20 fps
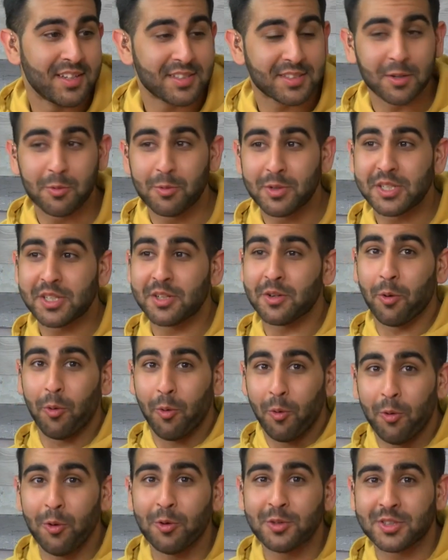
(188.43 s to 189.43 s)
so we should
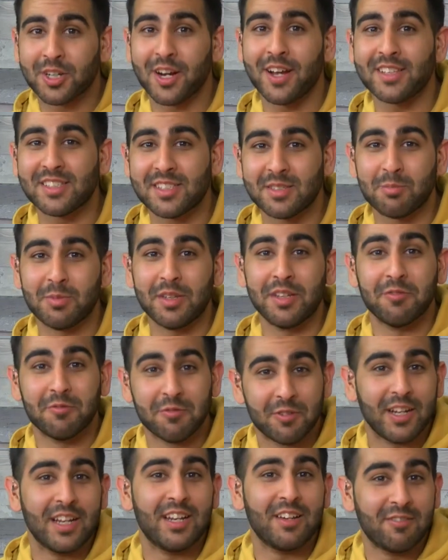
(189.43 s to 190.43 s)
all try to be
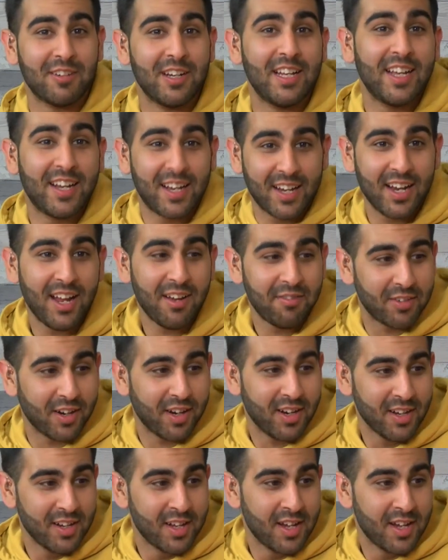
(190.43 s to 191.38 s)
really, really clever